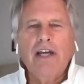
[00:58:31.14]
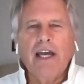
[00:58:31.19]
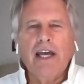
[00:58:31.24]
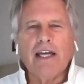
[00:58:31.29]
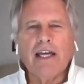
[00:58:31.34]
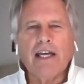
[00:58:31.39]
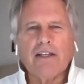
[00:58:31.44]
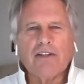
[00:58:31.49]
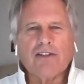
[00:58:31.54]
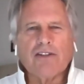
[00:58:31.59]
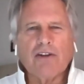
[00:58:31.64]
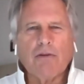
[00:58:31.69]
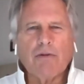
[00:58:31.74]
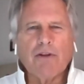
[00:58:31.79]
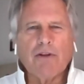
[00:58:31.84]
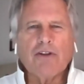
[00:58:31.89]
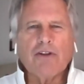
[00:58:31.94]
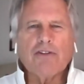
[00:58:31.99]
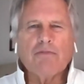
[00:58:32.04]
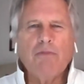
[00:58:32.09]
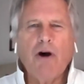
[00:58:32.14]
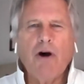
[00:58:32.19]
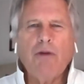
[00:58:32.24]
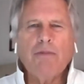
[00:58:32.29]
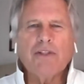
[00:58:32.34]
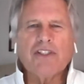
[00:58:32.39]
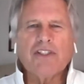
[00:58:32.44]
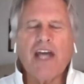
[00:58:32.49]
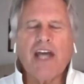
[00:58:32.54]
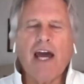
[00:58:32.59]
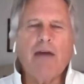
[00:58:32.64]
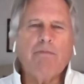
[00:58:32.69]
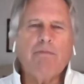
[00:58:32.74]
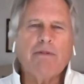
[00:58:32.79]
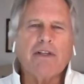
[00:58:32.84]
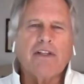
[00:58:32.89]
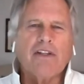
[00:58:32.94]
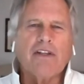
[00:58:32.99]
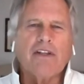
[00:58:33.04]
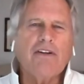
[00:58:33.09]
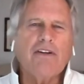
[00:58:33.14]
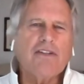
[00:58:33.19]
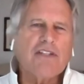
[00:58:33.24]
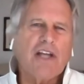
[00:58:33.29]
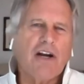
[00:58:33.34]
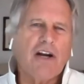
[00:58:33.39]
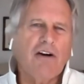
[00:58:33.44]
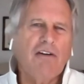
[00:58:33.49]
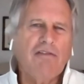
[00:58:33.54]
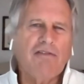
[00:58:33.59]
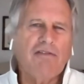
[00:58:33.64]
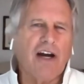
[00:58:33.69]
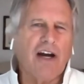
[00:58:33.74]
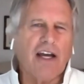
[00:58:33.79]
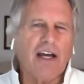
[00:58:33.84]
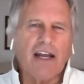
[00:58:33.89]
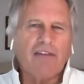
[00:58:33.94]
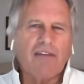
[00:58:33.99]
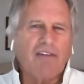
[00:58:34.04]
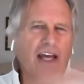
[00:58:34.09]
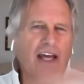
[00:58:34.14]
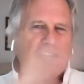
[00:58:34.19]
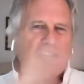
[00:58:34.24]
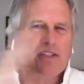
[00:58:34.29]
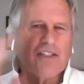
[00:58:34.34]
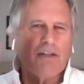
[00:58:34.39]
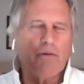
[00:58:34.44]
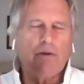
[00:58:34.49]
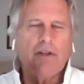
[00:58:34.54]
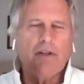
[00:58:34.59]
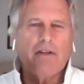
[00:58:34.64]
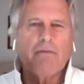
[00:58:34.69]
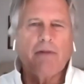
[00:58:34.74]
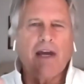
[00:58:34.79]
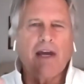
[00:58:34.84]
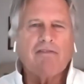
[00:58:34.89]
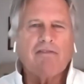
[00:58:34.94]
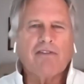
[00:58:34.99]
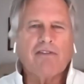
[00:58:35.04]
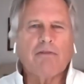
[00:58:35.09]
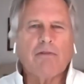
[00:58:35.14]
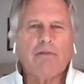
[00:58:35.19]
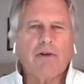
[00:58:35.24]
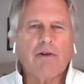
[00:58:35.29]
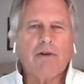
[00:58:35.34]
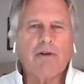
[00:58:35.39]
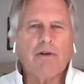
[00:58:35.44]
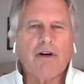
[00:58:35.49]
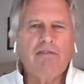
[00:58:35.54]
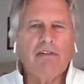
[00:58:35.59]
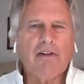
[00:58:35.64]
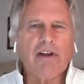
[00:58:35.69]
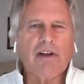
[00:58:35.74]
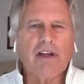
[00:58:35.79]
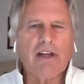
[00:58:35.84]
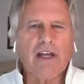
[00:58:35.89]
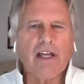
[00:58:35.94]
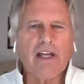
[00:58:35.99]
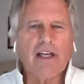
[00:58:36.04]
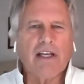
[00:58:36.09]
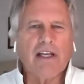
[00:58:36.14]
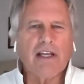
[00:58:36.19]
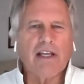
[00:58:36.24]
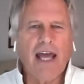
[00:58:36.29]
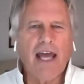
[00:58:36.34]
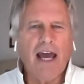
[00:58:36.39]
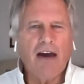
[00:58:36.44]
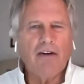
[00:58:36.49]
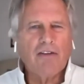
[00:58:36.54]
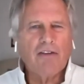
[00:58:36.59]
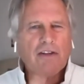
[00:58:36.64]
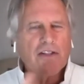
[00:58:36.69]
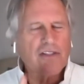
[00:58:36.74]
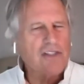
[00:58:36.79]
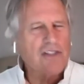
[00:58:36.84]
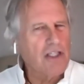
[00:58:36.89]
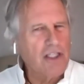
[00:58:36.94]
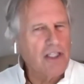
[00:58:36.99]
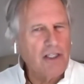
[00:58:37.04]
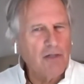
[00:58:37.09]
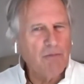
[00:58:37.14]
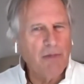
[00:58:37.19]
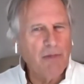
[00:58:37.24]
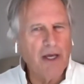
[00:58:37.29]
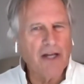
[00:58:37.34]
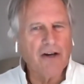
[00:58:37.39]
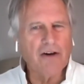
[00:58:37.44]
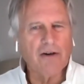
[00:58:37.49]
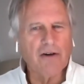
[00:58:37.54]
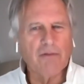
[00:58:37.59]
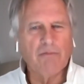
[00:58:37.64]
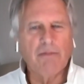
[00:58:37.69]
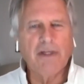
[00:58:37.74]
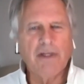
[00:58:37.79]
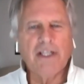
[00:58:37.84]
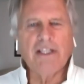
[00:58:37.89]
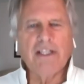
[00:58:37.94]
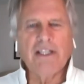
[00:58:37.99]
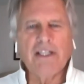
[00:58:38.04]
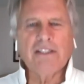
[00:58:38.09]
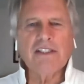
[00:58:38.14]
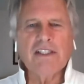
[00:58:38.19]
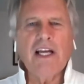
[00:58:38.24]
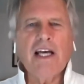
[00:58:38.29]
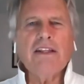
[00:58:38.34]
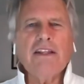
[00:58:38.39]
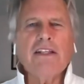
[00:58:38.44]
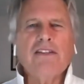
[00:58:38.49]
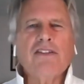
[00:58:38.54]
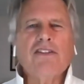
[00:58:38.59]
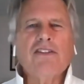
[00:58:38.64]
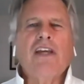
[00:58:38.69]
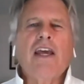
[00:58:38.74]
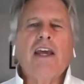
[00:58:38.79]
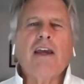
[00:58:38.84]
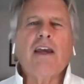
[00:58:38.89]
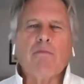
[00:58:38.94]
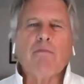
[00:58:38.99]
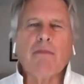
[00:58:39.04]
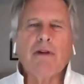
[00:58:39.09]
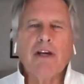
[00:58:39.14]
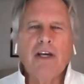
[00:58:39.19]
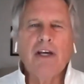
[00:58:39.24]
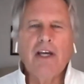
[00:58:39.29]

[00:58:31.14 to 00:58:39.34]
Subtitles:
And so when those moments happen, they're terrifying. I've had some of them after recovery and now it's a little better, but it's not the same.